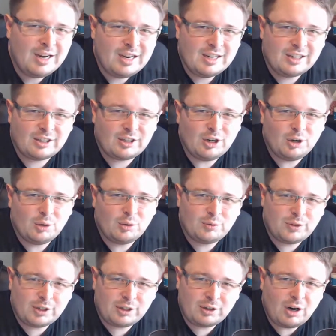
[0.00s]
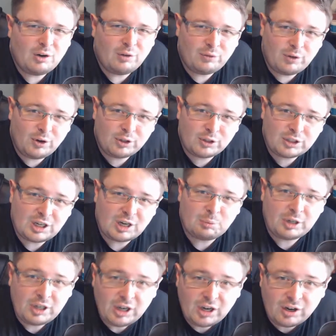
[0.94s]
to go and figure out Photoshop
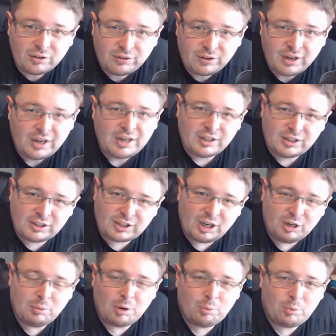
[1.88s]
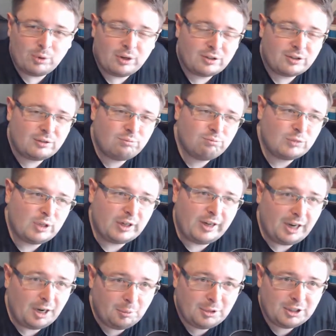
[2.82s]
enough to come up with an
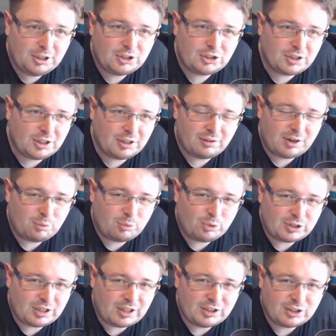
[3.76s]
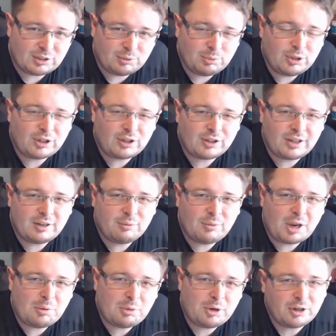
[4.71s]
image that represents your book, then
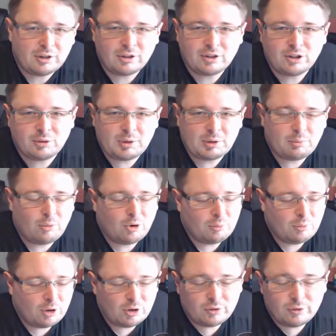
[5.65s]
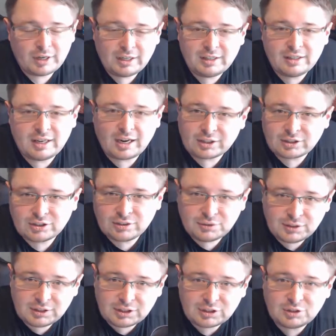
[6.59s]
maybe you're a little bit more motivated to actually
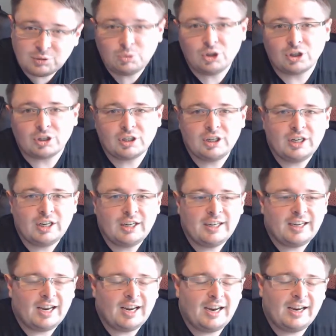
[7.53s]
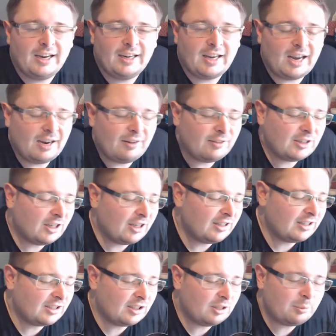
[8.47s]
finish the book. And I haven't done
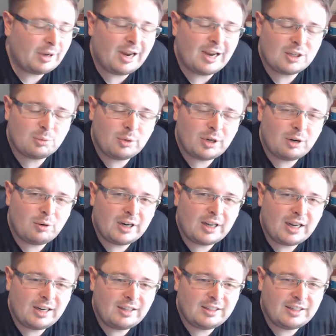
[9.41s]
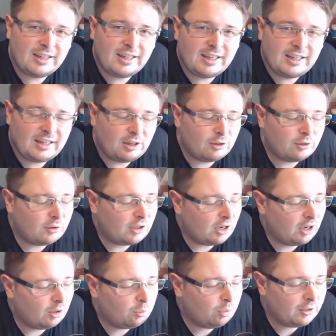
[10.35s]
this in the past, but I went ahead and did it, and
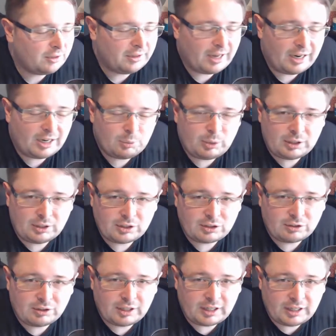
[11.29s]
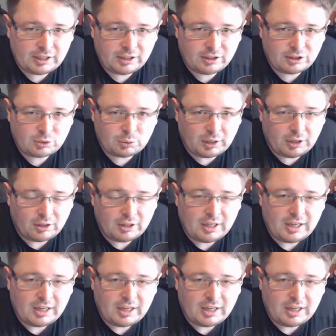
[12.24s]
I'll put that up on the screen here as well.